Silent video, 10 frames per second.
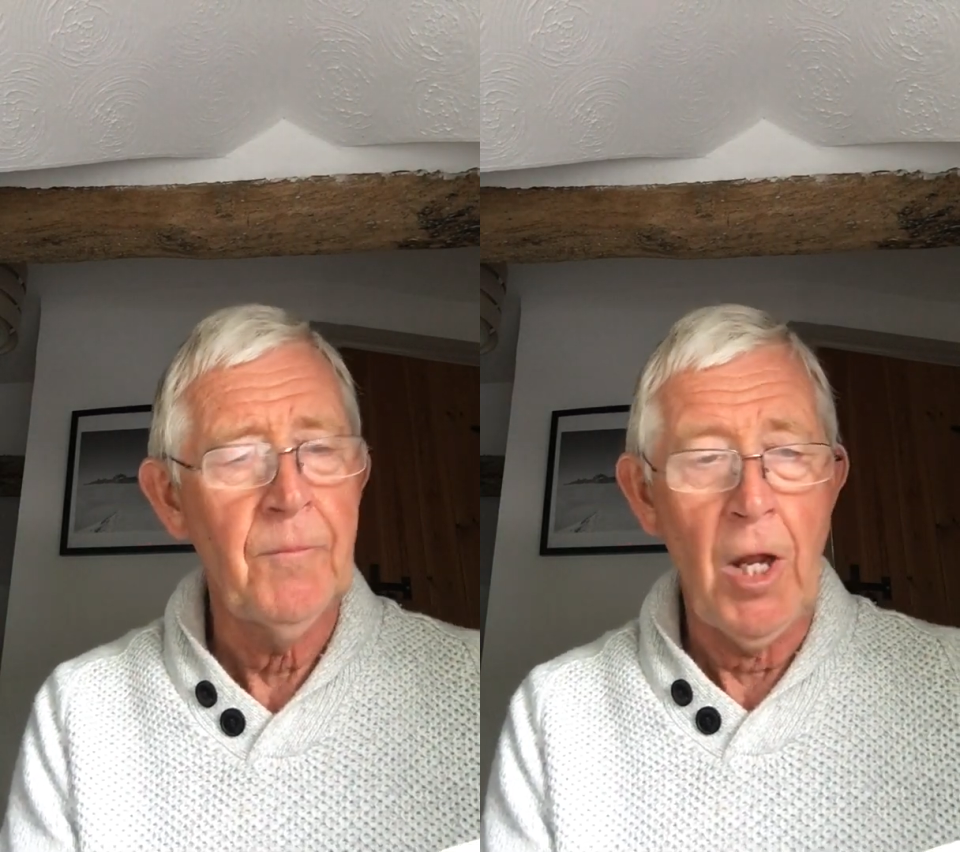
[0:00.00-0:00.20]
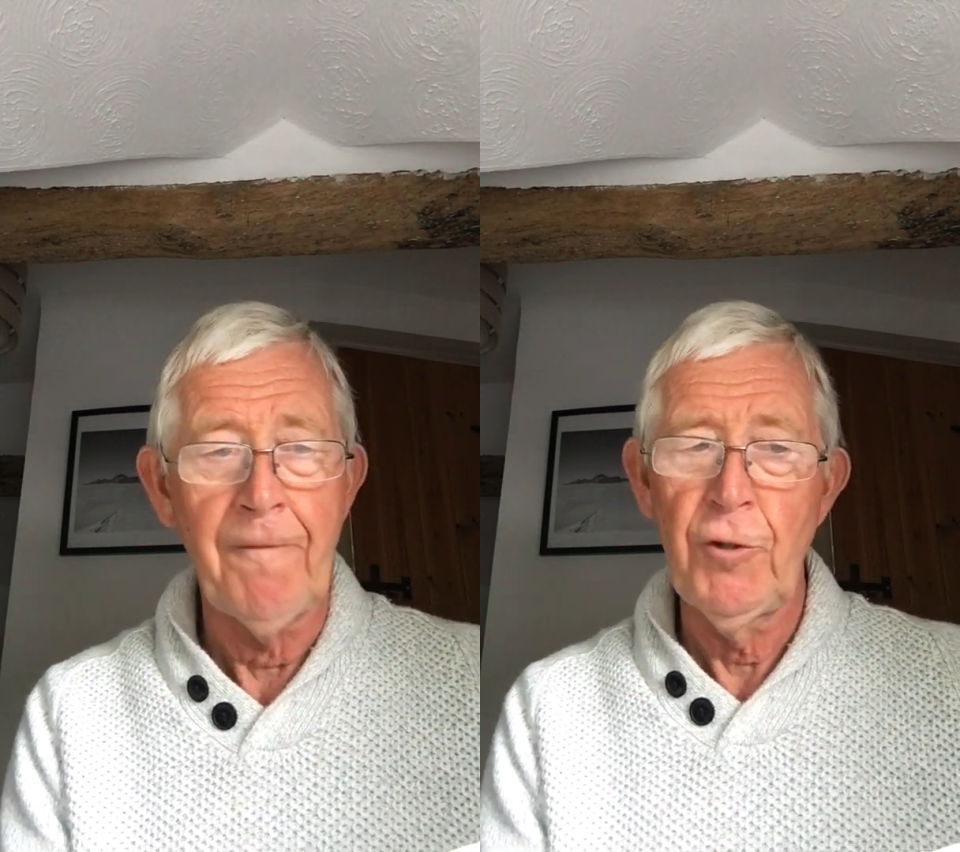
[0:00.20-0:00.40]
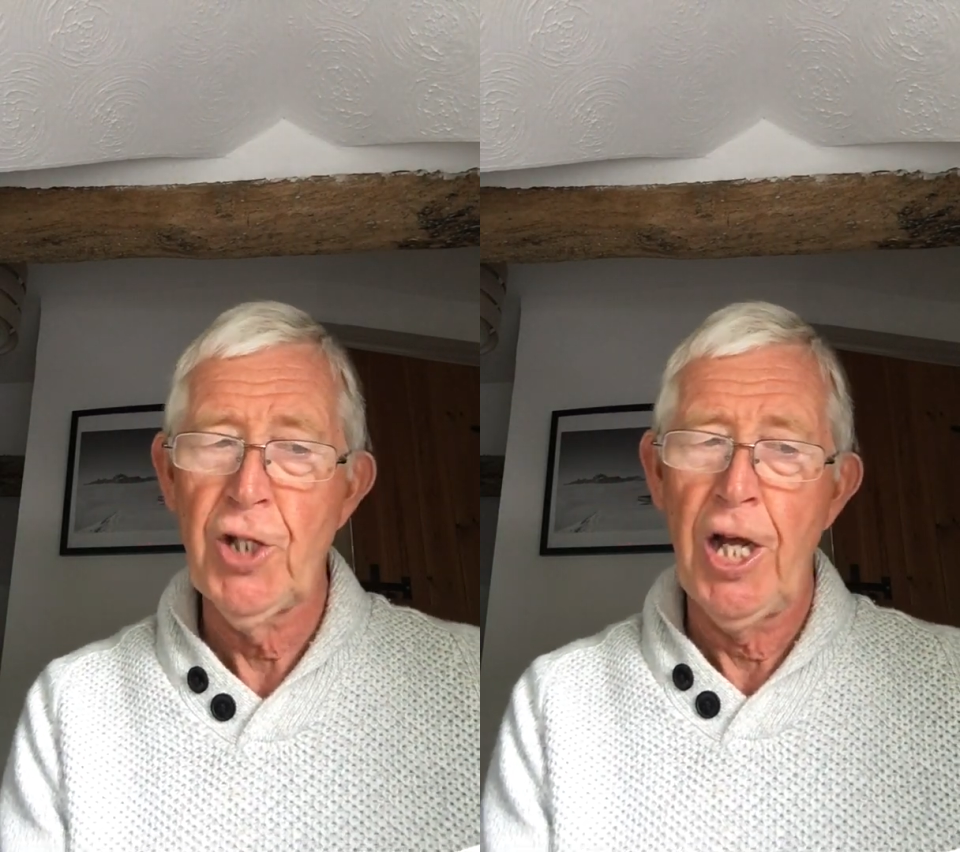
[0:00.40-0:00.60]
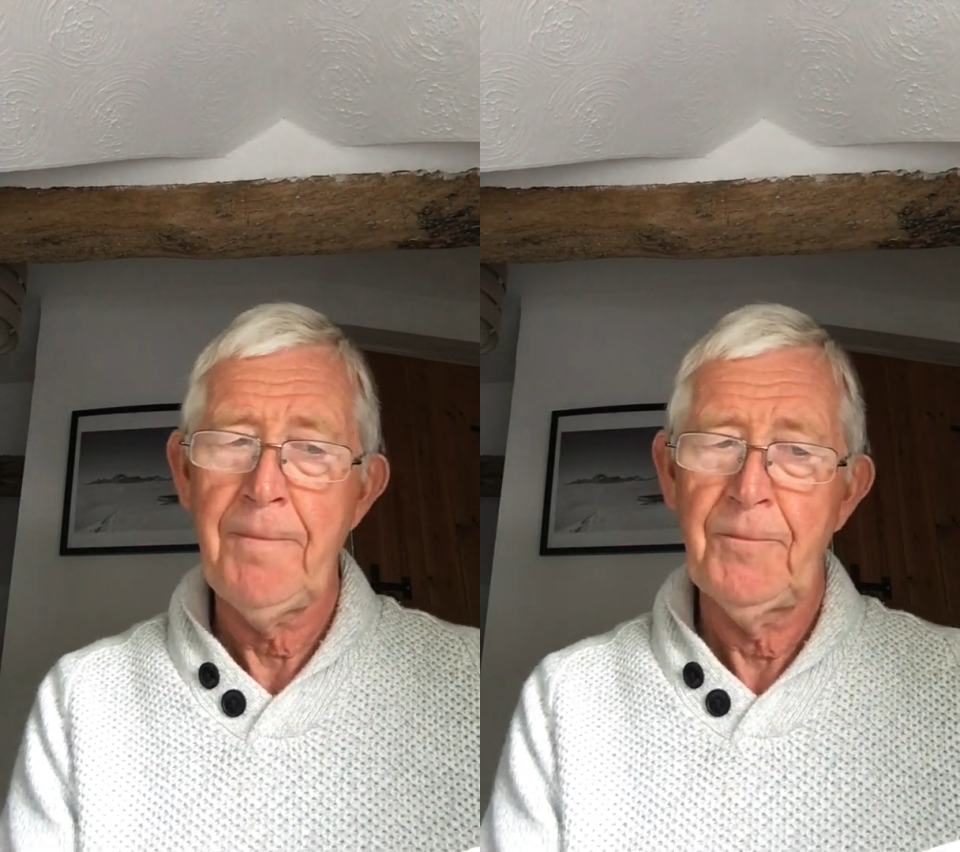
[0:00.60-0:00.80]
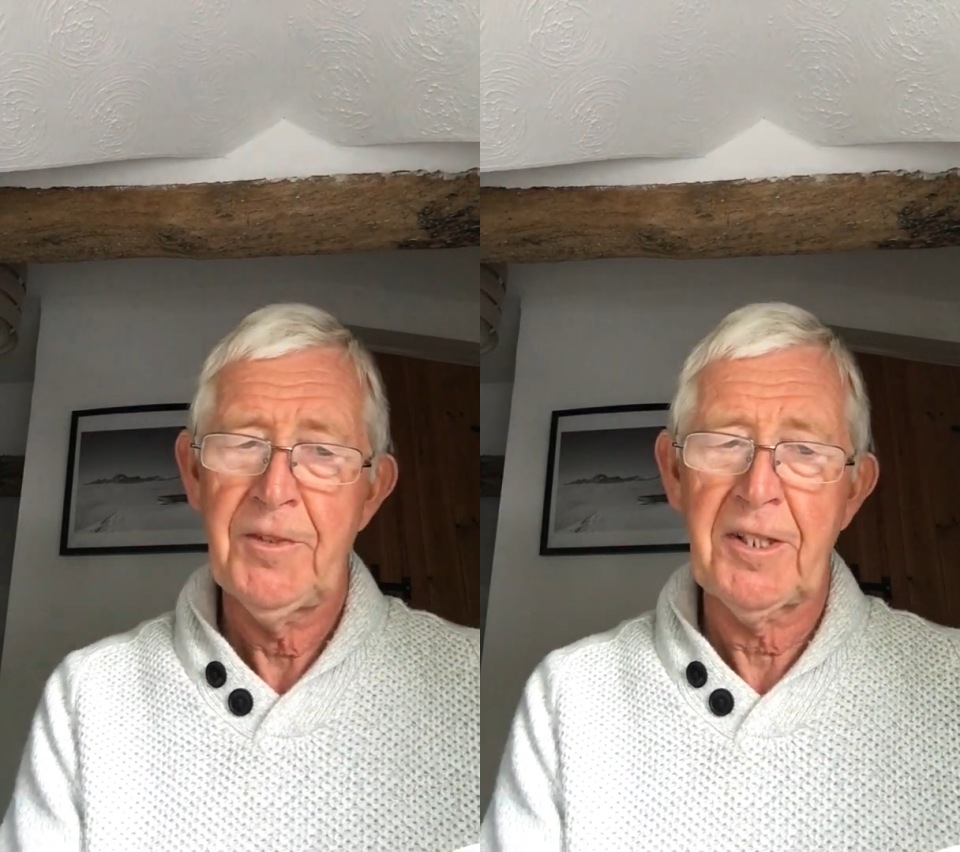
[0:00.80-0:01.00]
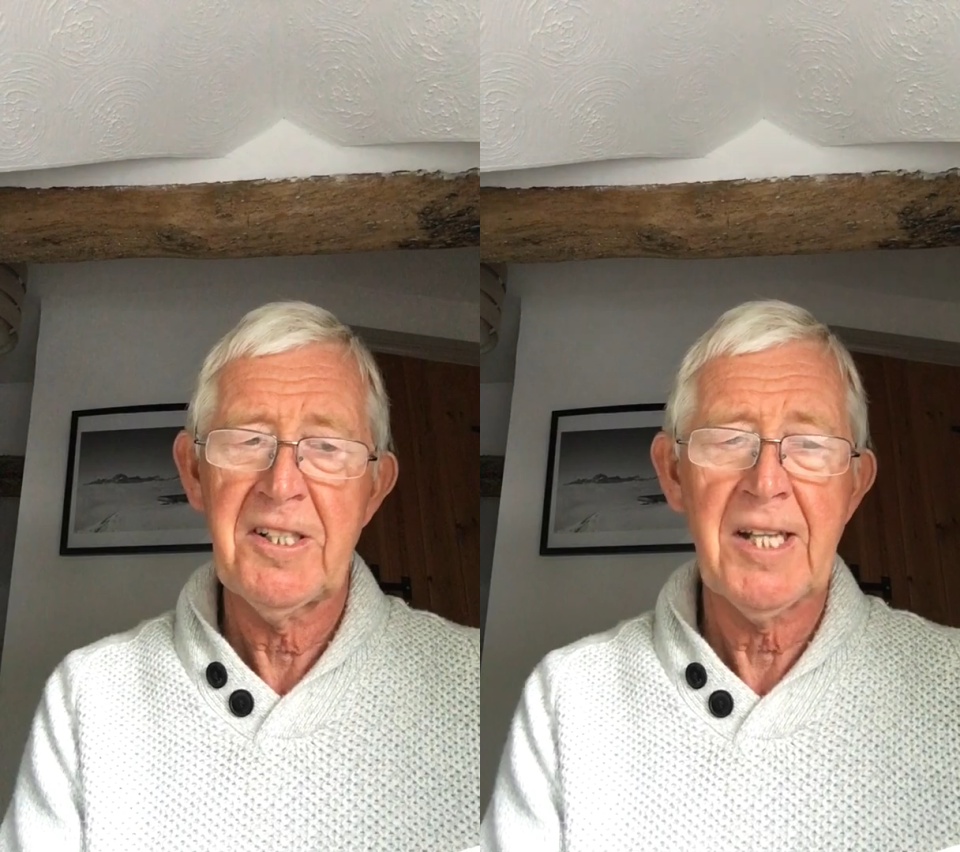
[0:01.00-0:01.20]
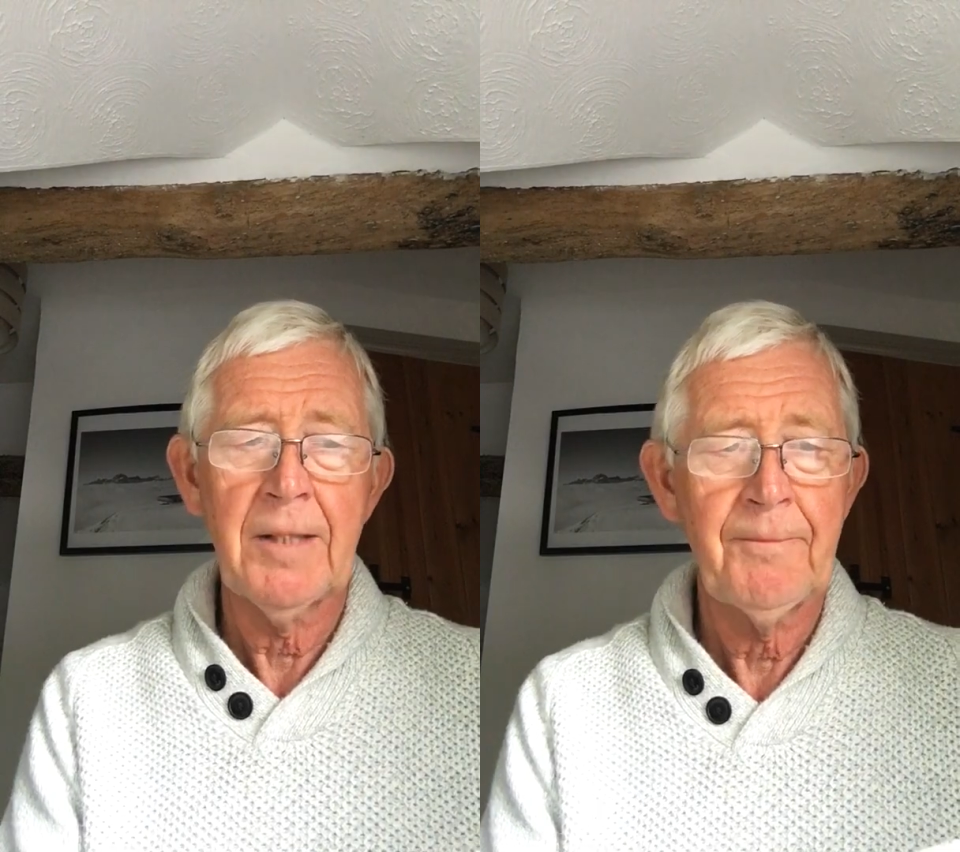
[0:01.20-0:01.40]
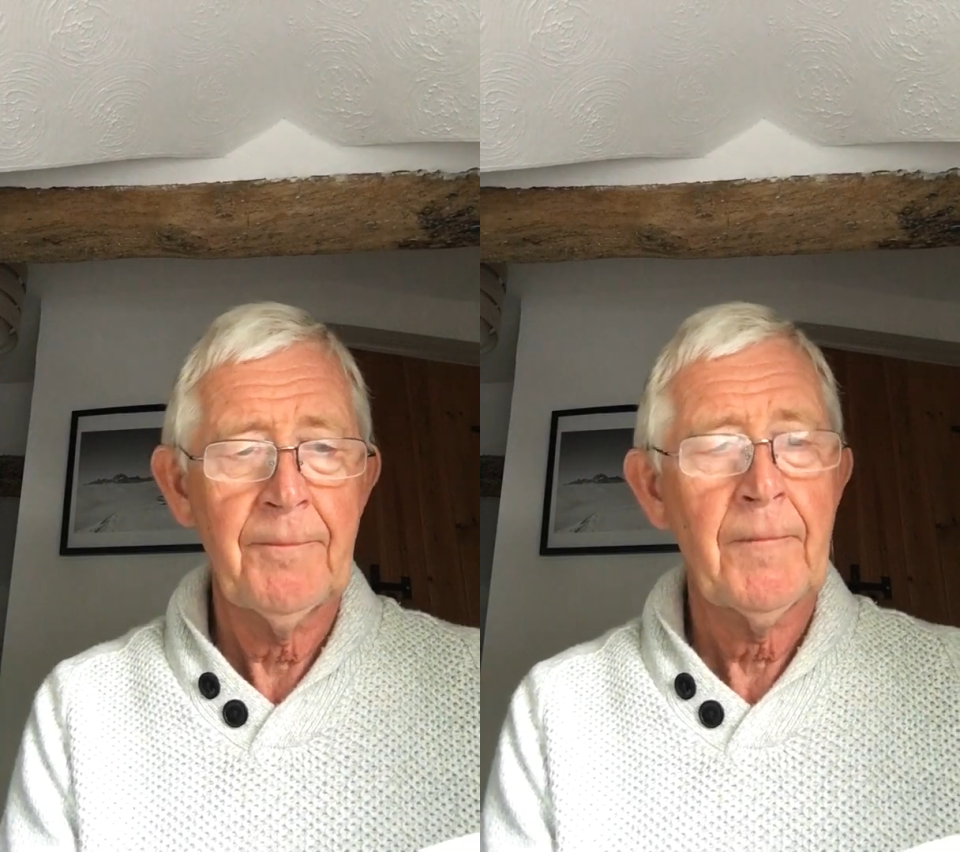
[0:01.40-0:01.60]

Every day, said his dad.